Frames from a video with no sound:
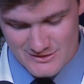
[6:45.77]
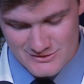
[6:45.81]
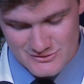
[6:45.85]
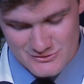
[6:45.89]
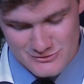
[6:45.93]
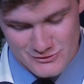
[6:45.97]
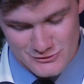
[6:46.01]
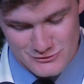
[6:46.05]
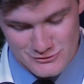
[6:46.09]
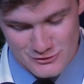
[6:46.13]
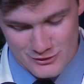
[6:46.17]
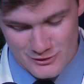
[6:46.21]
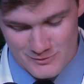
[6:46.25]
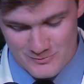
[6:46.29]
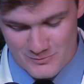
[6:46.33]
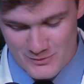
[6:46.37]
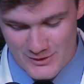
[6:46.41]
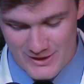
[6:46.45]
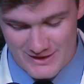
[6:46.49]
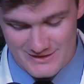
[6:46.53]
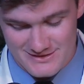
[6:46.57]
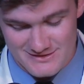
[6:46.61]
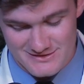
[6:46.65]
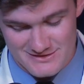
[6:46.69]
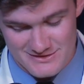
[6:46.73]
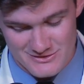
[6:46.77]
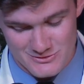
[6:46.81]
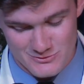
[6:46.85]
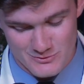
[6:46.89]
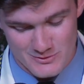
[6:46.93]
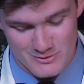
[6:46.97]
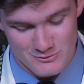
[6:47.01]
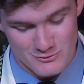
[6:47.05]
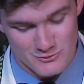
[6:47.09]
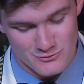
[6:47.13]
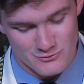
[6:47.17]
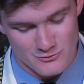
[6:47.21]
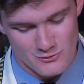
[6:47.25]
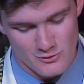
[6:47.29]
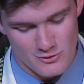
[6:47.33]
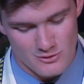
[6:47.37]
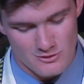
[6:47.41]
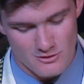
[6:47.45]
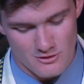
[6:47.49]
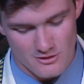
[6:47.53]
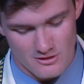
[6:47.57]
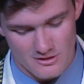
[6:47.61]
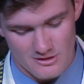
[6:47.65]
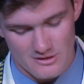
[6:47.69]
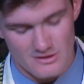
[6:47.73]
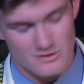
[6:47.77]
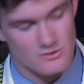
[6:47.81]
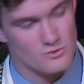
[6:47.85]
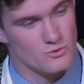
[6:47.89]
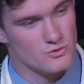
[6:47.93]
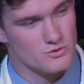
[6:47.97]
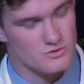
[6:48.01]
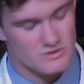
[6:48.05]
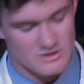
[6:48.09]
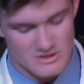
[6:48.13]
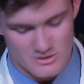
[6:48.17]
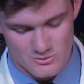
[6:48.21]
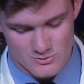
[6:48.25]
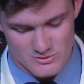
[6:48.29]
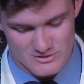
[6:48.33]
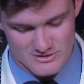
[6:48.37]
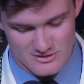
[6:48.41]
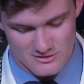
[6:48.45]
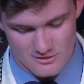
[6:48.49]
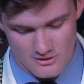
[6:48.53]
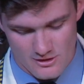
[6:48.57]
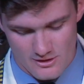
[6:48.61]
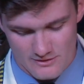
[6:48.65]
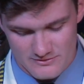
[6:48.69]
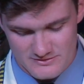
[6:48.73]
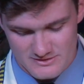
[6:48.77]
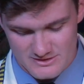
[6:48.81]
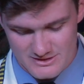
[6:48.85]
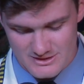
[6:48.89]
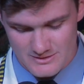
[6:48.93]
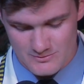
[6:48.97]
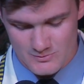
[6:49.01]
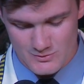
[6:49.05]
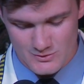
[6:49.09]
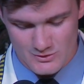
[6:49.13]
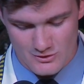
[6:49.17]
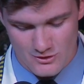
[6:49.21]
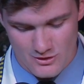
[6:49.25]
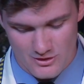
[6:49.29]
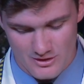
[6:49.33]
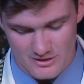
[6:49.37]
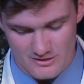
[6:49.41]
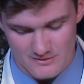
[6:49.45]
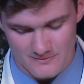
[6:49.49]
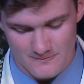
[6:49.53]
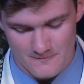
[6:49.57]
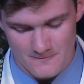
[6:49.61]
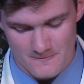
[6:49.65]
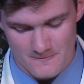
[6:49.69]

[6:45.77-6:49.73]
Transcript: to those long practices when it was 4 o'clock and all you needed was a laugh to keep you going.